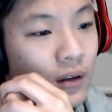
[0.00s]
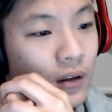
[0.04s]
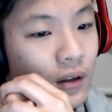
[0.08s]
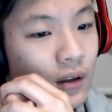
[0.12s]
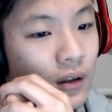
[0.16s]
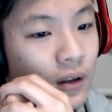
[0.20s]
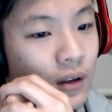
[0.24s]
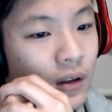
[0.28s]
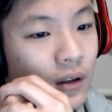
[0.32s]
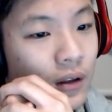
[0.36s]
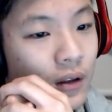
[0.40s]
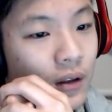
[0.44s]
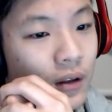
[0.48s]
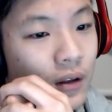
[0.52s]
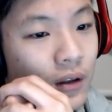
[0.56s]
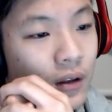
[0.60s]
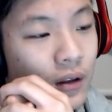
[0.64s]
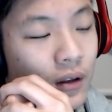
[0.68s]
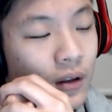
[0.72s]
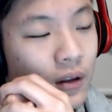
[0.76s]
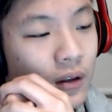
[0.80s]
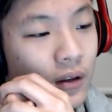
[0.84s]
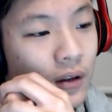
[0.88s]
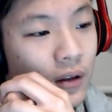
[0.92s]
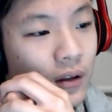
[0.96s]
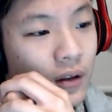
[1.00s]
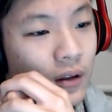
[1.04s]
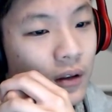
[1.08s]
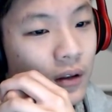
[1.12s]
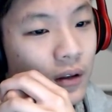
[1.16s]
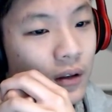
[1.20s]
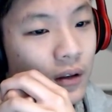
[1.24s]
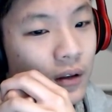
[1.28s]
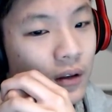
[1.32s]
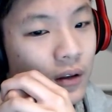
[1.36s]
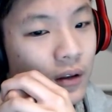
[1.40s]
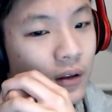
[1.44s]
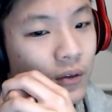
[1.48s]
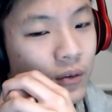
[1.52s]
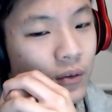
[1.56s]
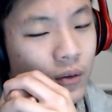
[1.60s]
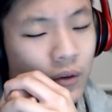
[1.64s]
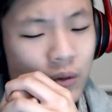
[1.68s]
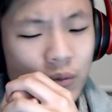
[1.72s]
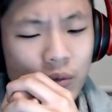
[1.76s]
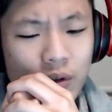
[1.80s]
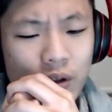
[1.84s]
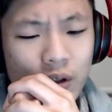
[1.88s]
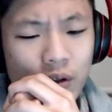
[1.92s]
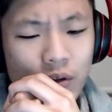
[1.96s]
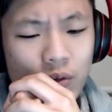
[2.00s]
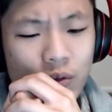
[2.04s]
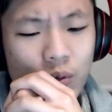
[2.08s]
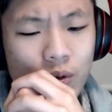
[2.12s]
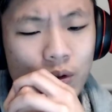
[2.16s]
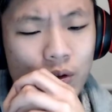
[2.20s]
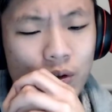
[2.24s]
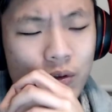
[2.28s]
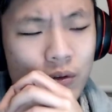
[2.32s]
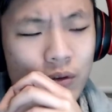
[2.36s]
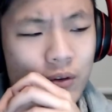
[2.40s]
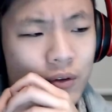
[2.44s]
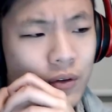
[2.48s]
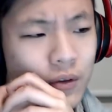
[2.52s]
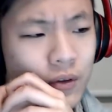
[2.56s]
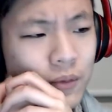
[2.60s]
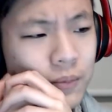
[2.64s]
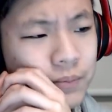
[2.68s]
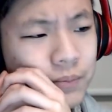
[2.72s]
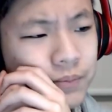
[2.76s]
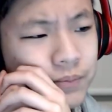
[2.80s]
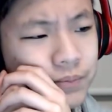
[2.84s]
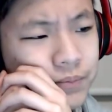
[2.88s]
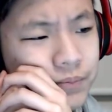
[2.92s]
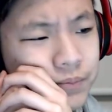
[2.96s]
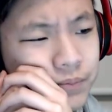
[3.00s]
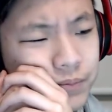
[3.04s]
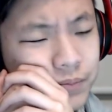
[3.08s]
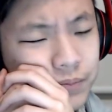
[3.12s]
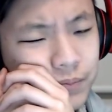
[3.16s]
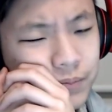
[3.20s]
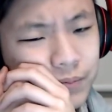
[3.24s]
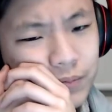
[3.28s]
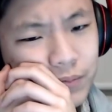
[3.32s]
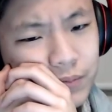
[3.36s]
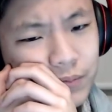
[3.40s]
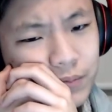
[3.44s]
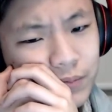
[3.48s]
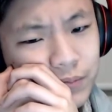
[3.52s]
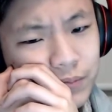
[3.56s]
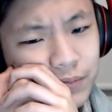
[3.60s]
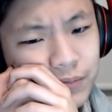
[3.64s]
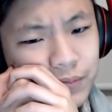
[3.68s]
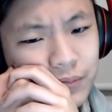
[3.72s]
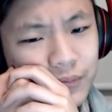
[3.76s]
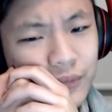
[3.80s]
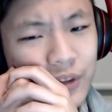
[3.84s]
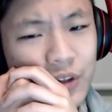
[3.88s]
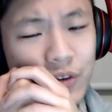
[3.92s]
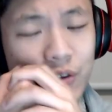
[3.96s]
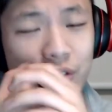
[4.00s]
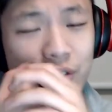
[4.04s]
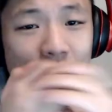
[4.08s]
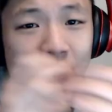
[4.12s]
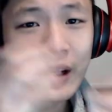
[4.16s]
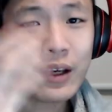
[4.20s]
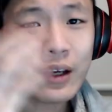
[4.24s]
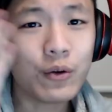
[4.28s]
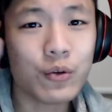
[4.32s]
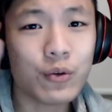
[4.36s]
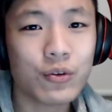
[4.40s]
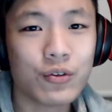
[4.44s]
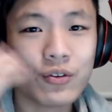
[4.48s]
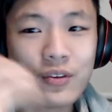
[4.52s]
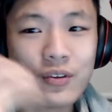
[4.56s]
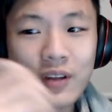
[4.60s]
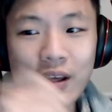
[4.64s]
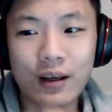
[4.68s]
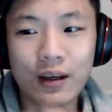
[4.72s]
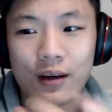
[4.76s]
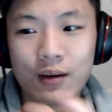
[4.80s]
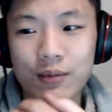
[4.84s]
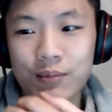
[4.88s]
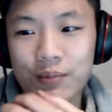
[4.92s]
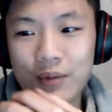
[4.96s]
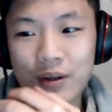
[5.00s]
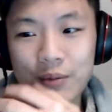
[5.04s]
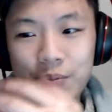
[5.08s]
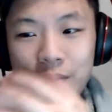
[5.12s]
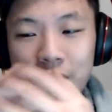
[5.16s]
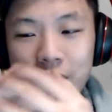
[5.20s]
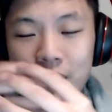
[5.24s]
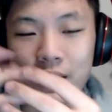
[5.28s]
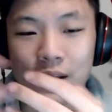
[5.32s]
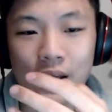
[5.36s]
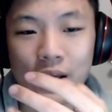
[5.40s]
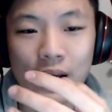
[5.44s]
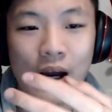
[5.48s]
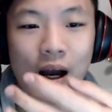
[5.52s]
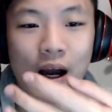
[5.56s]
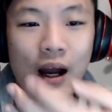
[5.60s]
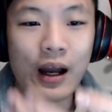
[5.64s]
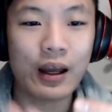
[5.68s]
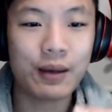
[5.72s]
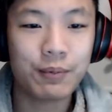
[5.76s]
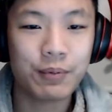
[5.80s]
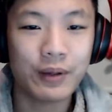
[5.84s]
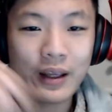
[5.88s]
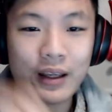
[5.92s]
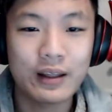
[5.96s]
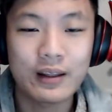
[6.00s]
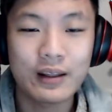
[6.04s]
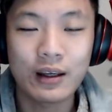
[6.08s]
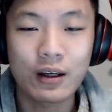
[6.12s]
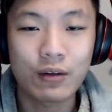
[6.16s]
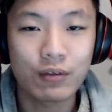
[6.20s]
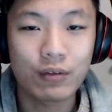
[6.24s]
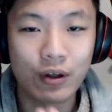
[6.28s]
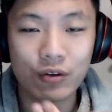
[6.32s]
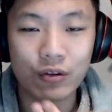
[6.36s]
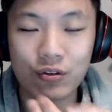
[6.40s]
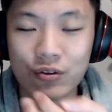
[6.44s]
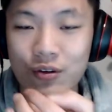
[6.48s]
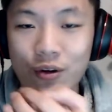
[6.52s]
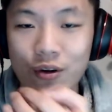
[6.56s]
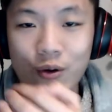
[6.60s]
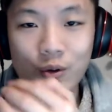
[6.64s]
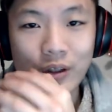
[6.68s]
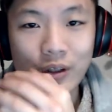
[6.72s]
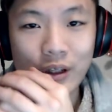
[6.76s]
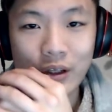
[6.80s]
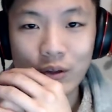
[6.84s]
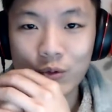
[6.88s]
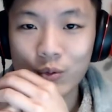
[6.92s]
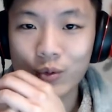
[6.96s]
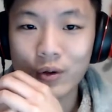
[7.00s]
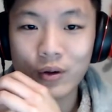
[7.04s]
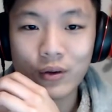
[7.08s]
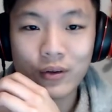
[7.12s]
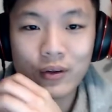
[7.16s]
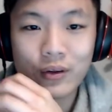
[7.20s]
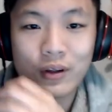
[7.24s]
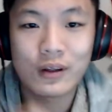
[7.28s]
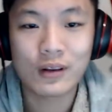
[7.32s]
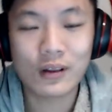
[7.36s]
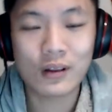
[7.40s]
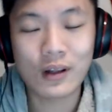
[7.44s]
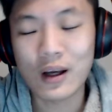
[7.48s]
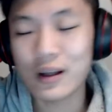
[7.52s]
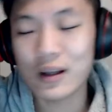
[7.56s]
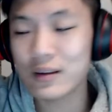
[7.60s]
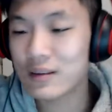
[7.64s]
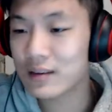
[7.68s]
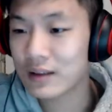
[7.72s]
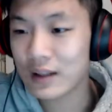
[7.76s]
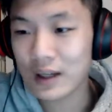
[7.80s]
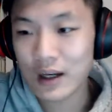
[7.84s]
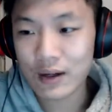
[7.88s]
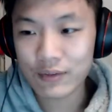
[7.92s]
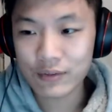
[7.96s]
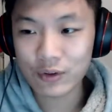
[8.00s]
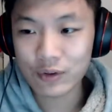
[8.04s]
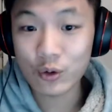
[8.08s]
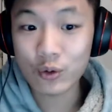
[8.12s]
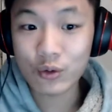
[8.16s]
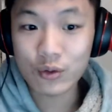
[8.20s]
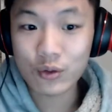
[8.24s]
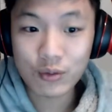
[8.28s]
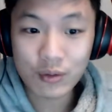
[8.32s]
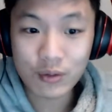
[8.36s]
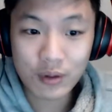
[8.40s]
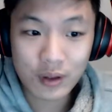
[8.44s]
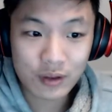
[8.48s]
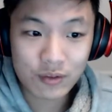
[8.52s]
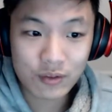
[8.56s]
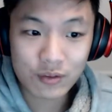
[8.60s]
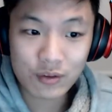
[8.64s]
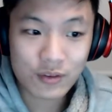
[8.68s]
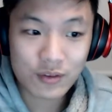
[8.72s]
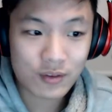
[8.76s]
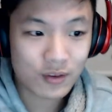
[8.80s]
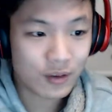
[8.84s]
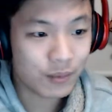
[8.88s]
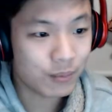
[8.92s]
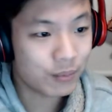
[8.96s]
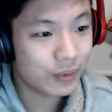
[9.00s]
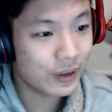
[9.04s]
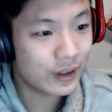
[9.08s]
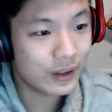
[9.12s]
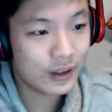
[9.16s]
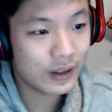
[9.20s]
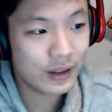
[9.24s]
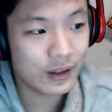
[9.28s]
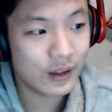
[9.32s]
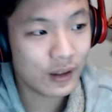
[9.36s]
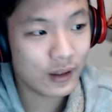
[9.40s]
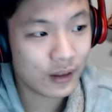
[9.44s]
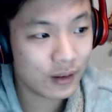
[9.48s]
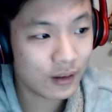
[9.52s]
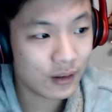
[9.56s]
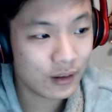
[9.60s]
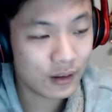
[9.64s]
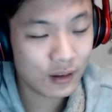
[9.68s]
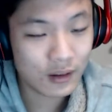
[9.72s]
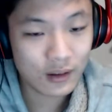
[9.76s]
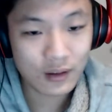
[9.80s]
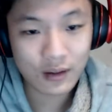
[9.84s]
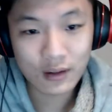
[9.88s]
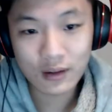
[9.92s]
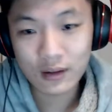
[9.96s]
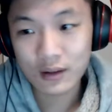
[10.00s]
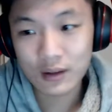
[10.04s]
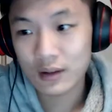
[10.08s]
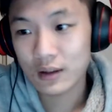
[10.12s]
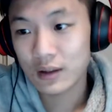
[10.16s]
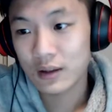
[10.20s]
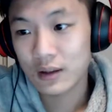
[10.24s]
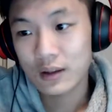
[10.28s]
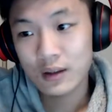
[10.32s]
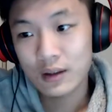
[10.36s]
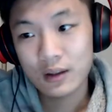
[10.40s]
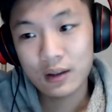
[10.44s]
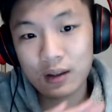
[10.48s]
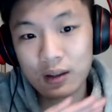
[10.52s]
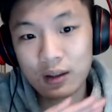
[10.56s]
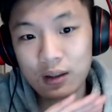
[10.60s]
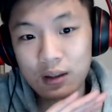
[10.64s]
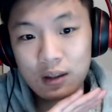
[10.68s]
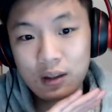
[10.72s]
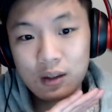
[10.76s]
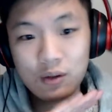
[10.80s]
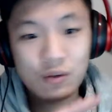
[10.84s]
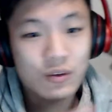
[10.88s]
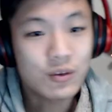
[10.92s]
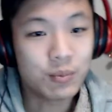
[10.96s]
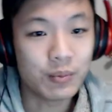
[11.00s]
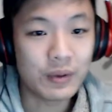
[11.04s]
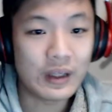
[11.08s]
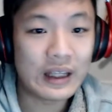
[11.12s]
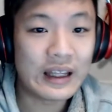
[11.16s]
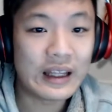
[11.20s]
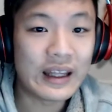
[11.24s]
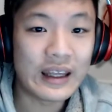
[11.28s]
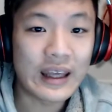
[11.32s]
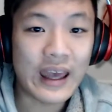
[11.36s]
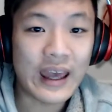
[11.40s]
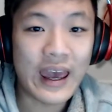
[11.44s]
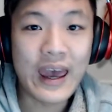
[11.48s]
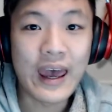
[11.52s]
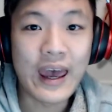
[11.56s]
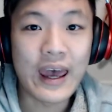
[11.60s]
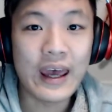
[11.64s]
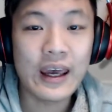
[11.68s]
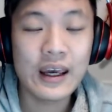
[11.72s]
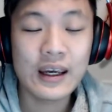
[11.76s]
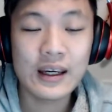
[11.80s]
Uh, what what else? What else? Today was just like me play like I played League of Legends the whole day as well. Nothing out of the ordinary. It's just completely like it's completely eh.